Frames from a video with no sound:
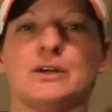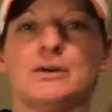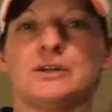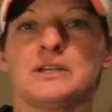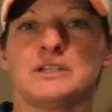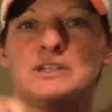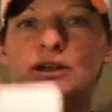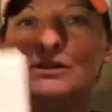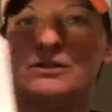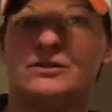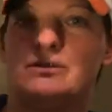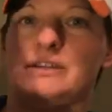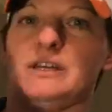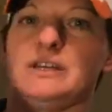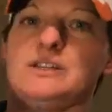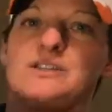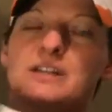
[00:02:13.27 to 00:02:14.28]
yoga teacher
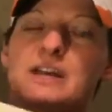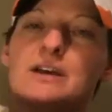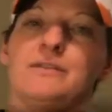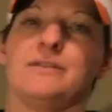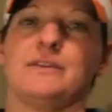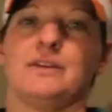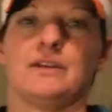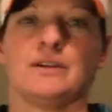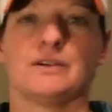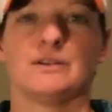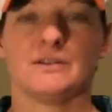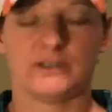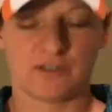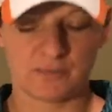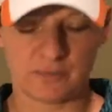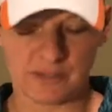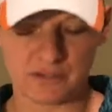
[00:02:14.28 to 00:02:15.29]
that is out there,
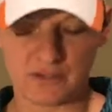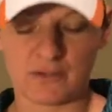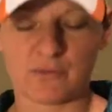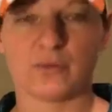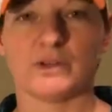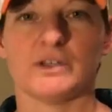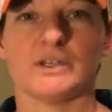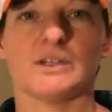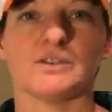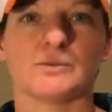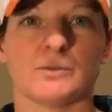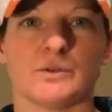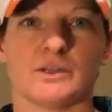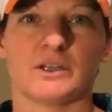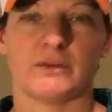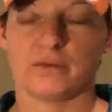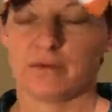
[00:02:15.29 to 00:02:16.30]
especially one that is
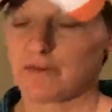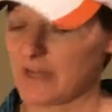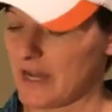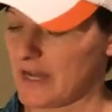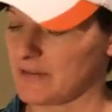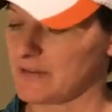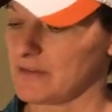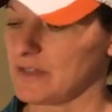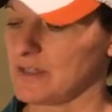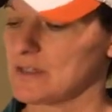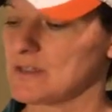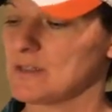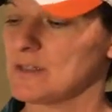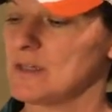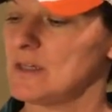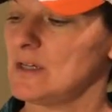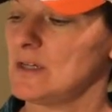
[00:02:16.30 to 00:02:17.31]
working with athletes,
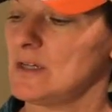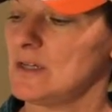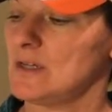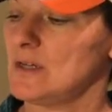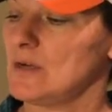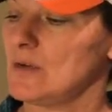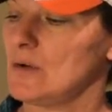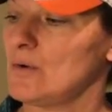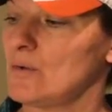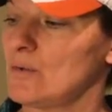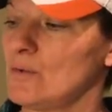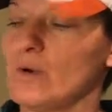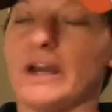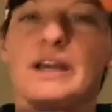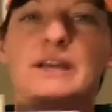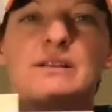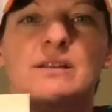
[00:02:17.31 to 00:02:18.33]

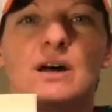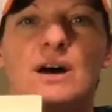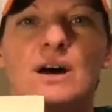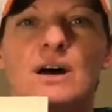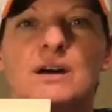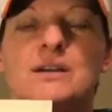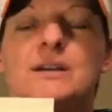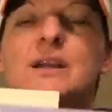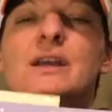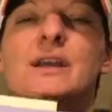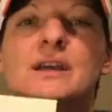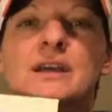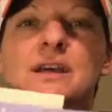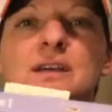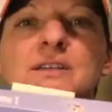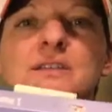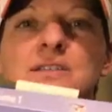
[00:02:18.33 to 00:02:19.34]
Ray Long
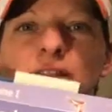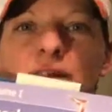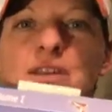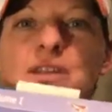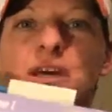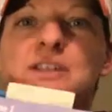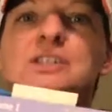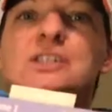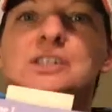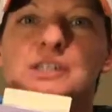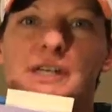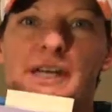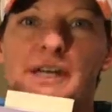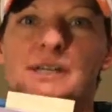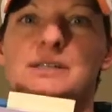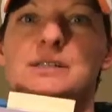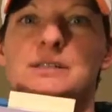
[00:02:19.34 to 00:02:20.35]
is the
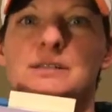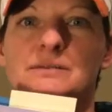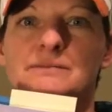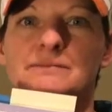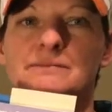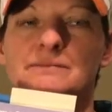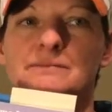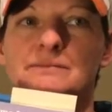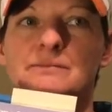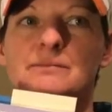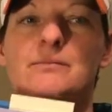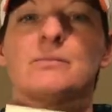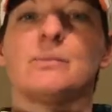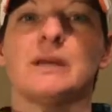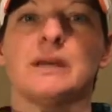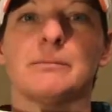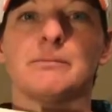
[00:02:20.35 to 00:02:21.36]
shit.
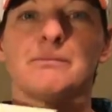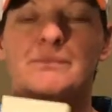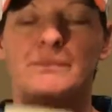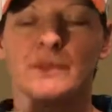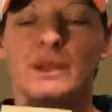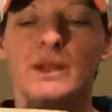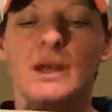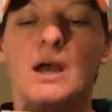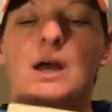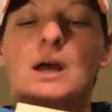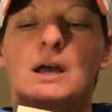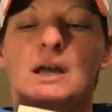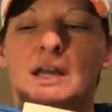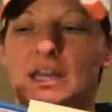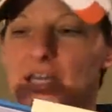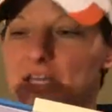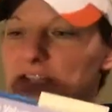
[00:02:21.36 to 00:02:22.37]
Beep.
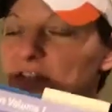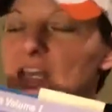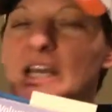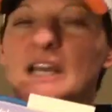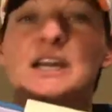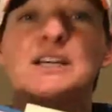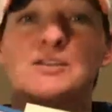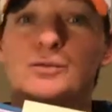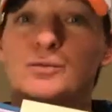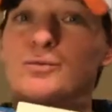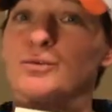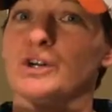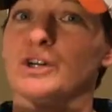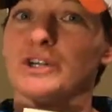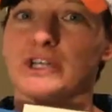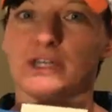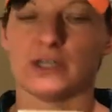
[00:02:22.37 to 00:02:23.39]
He is
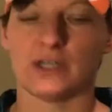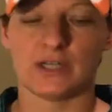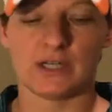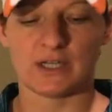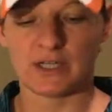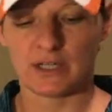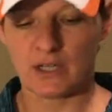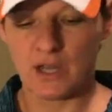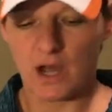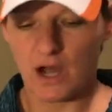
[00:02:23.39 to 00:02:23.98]
really good